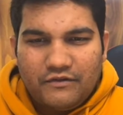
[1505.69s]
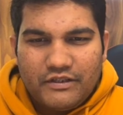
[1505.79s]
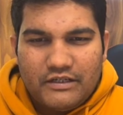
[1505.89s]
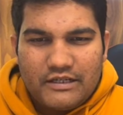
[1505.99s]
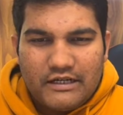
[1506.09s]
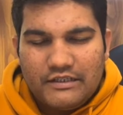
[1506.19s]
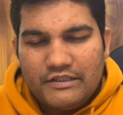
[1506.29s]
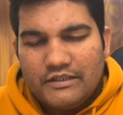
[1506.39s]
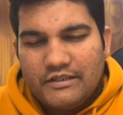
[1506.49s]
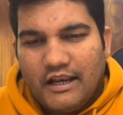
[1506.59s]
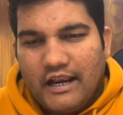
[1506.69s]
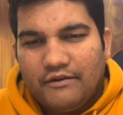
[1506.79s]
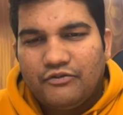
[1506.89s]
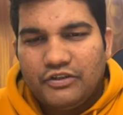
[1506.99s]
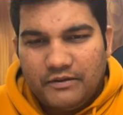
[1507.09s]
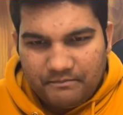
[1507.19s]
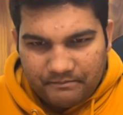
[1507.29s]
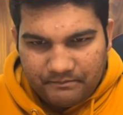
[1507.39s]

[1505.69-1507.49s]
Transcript: of the result this is their life theme